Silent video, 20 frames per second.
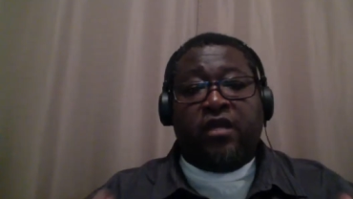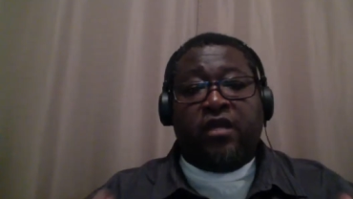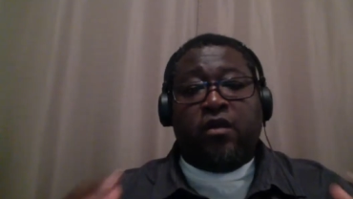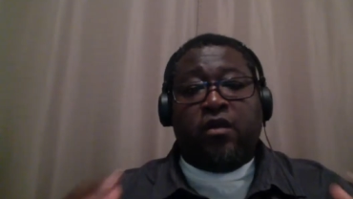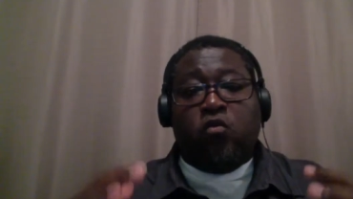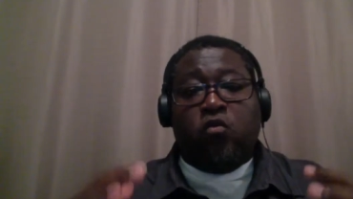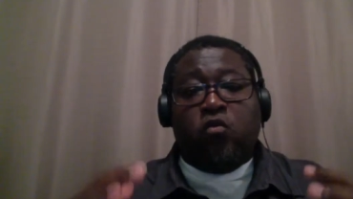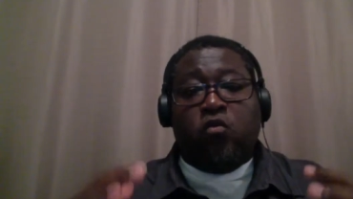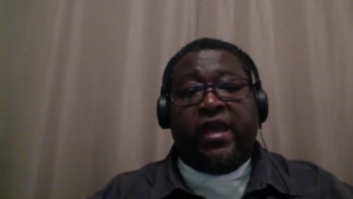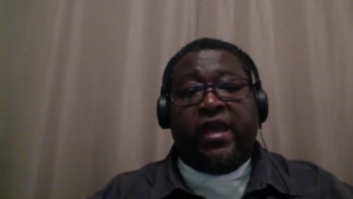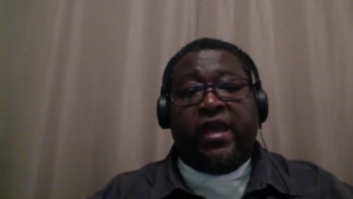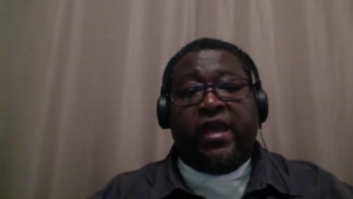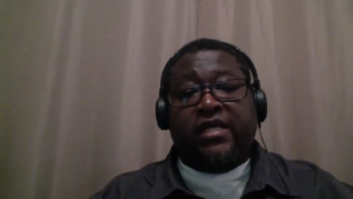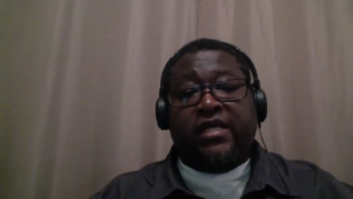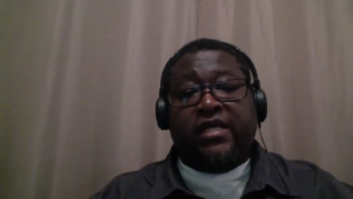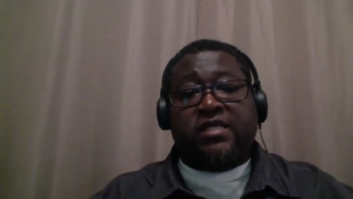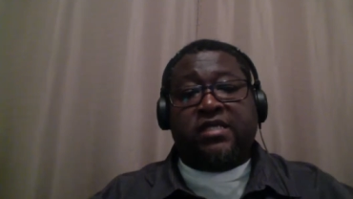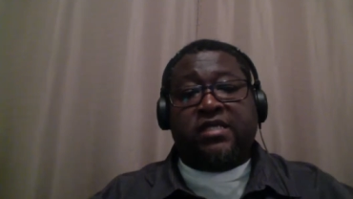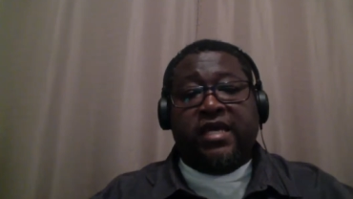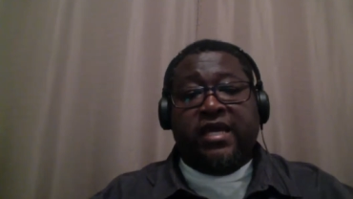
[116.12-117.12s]

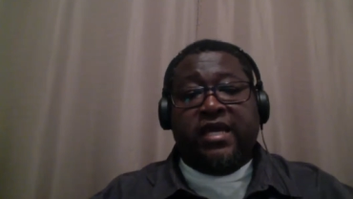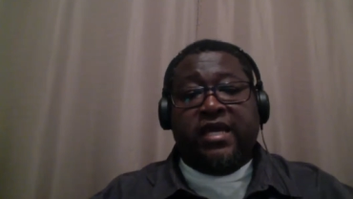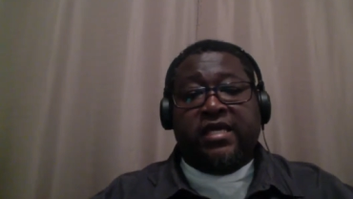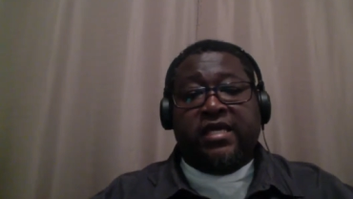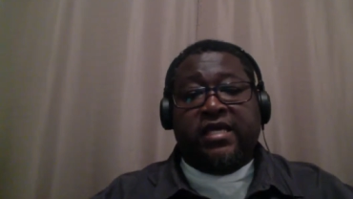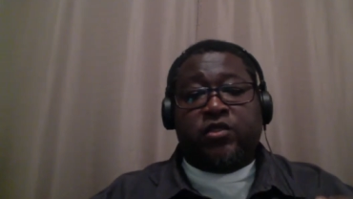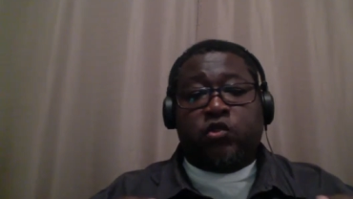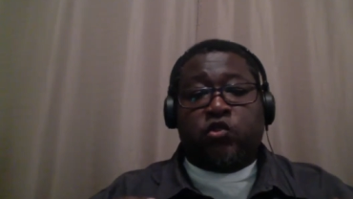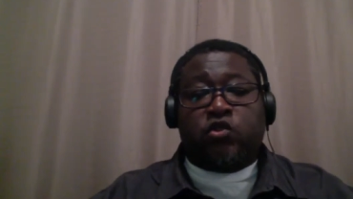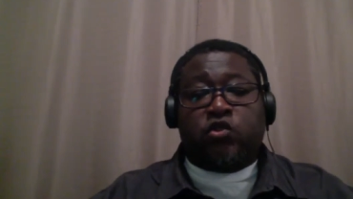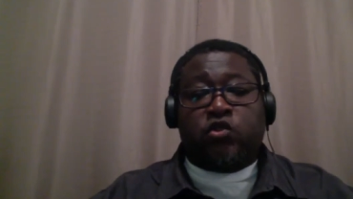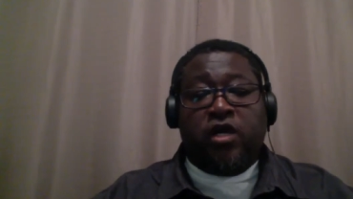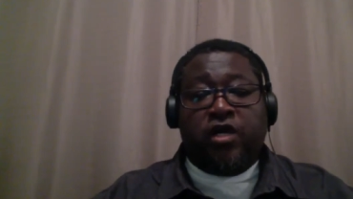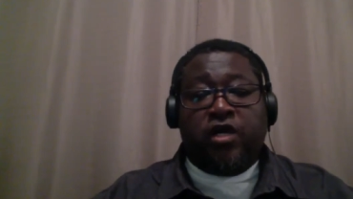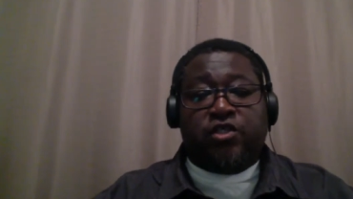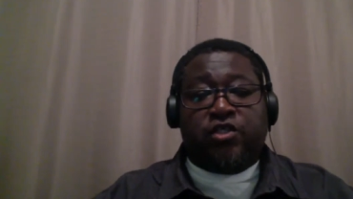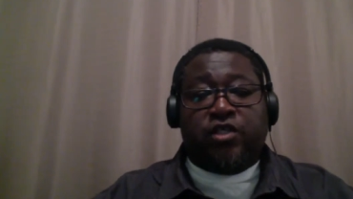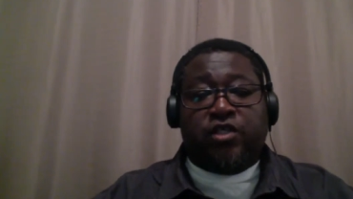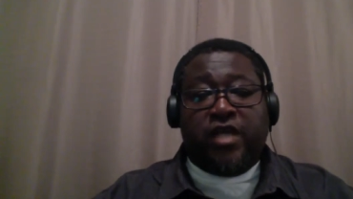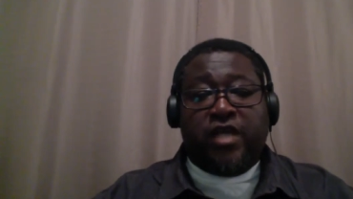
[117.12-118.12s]
race is
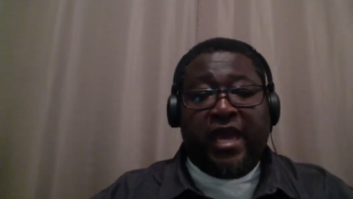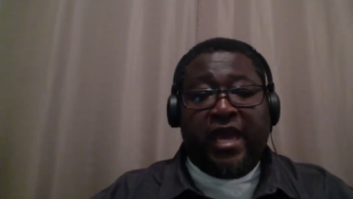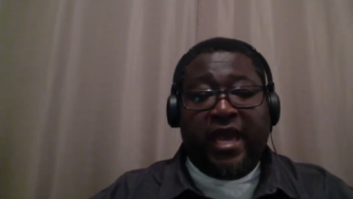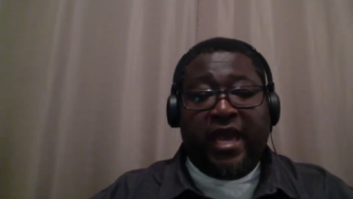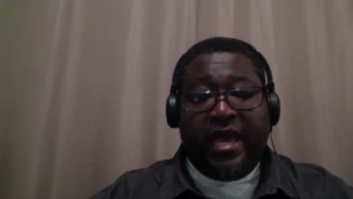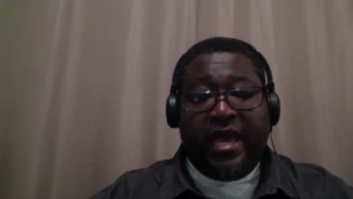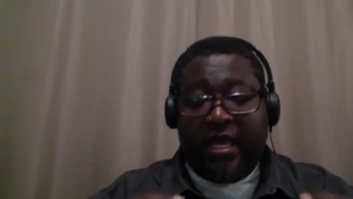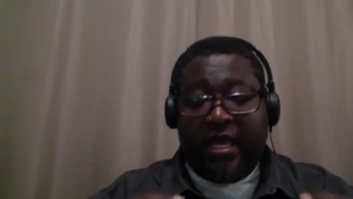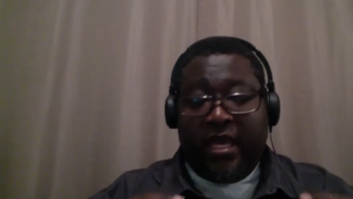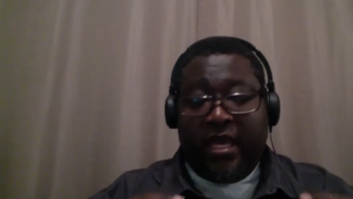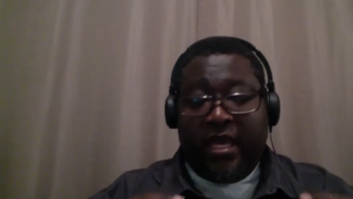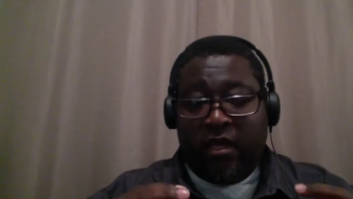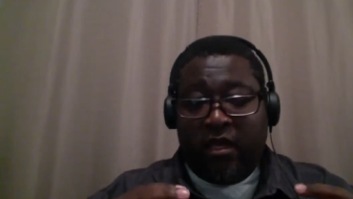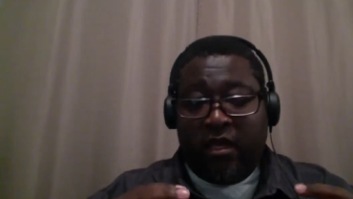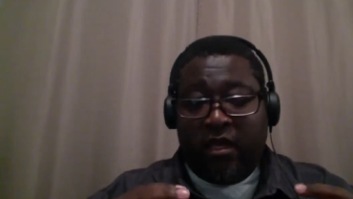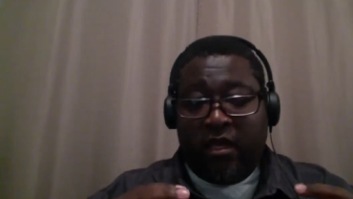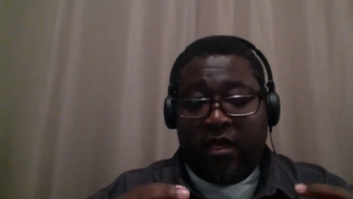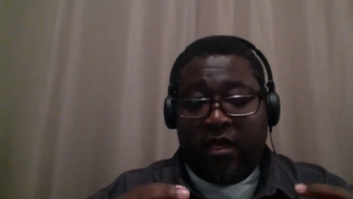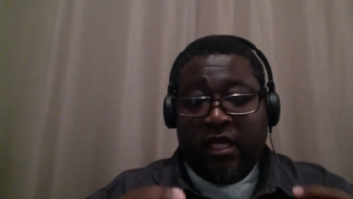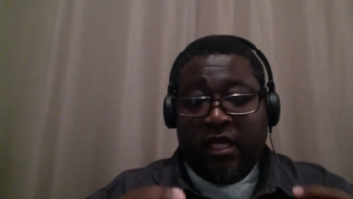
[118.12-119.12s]
such a
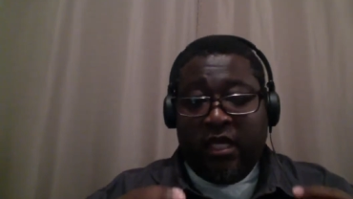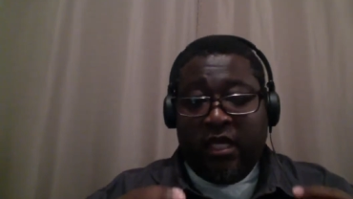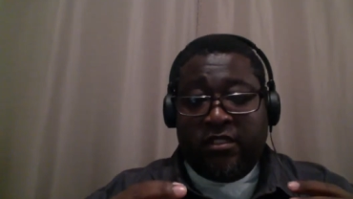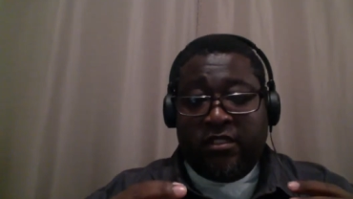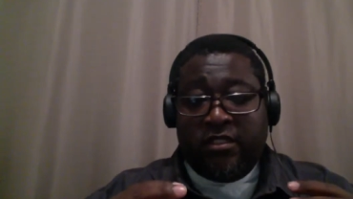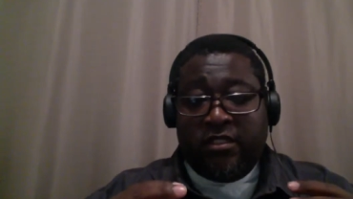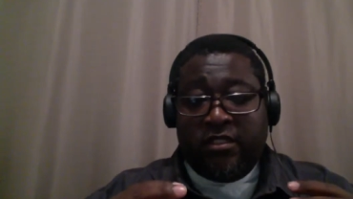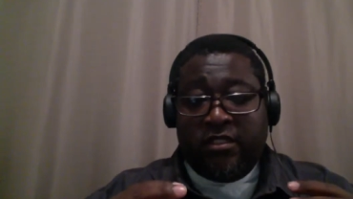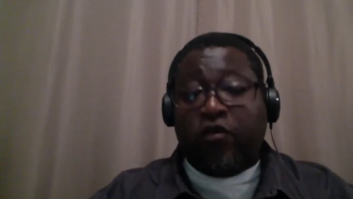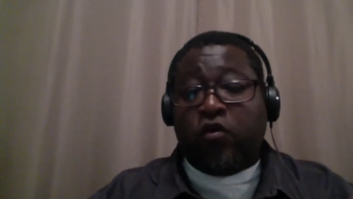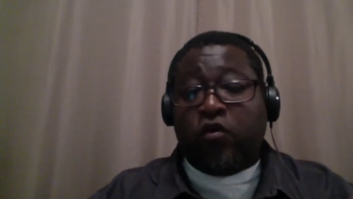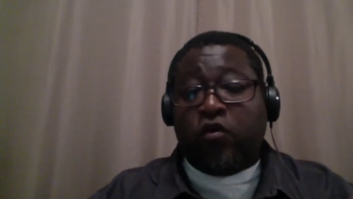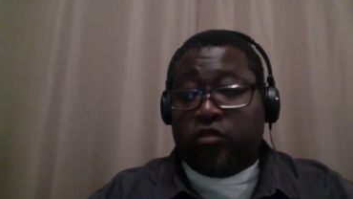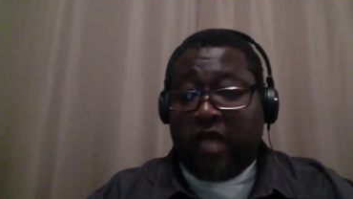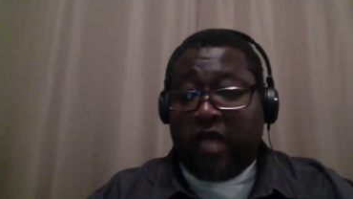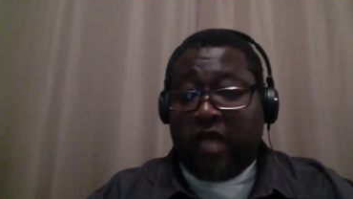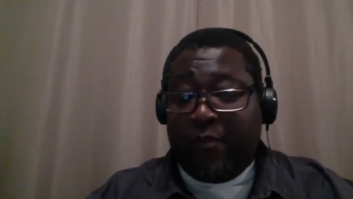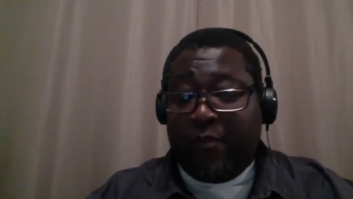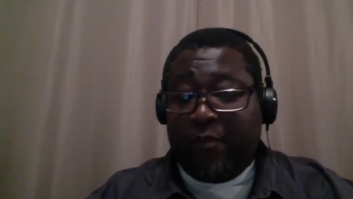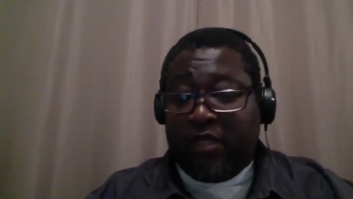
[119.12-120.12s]
difficult
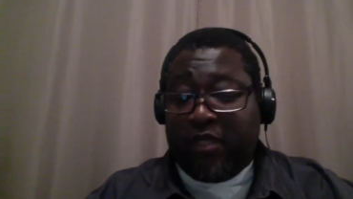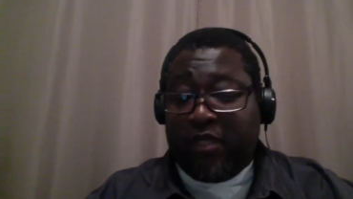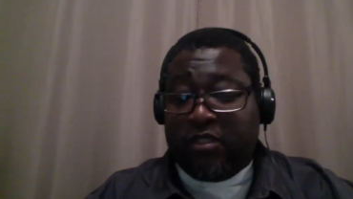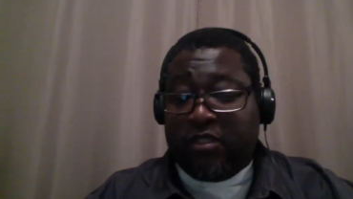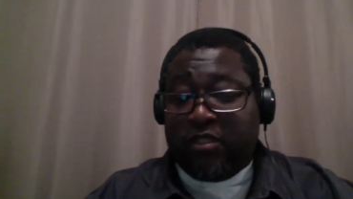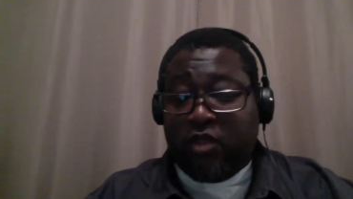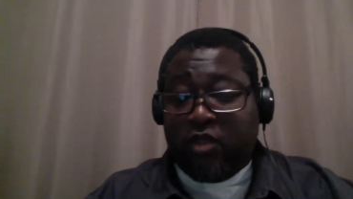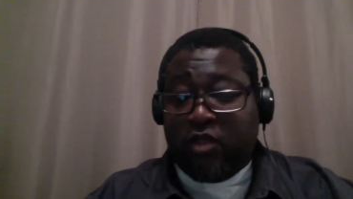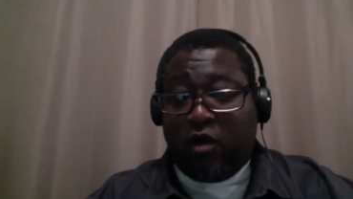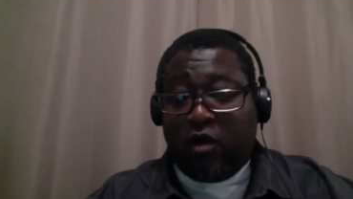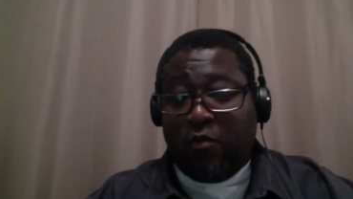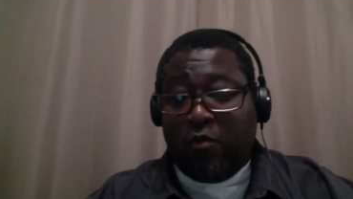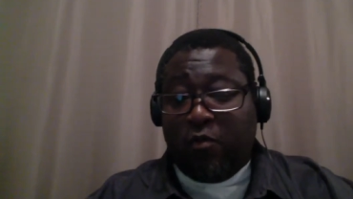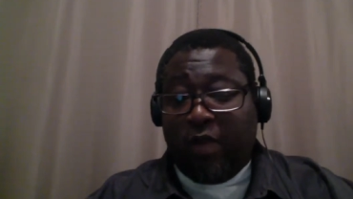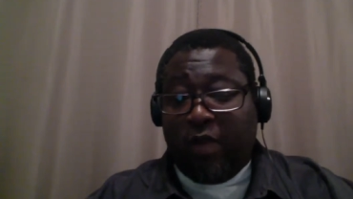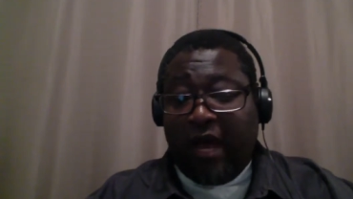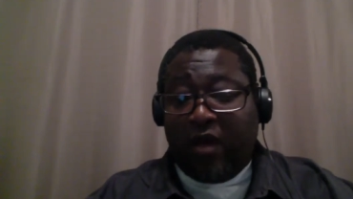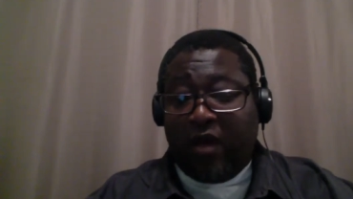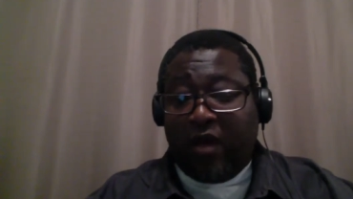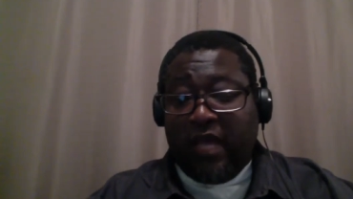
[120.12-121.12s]
topic to talk
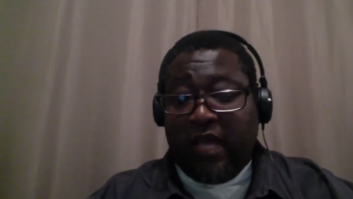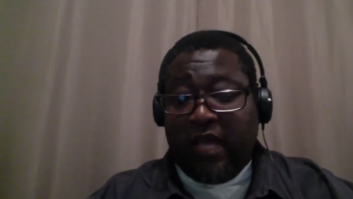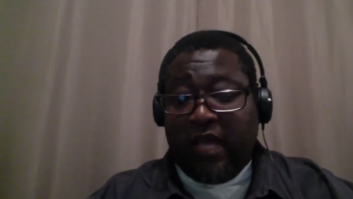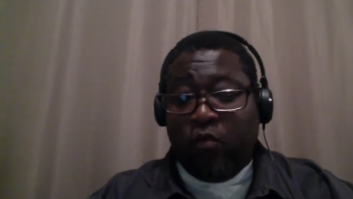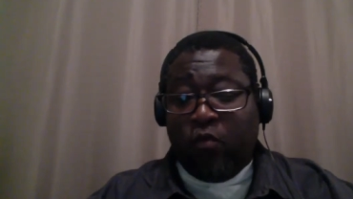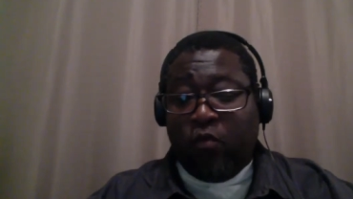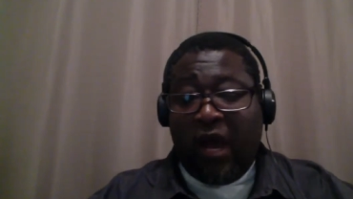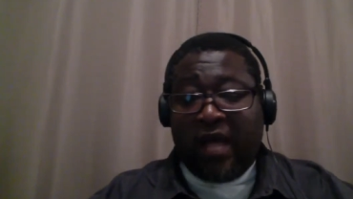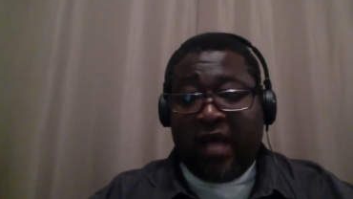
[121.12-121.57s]
about, and why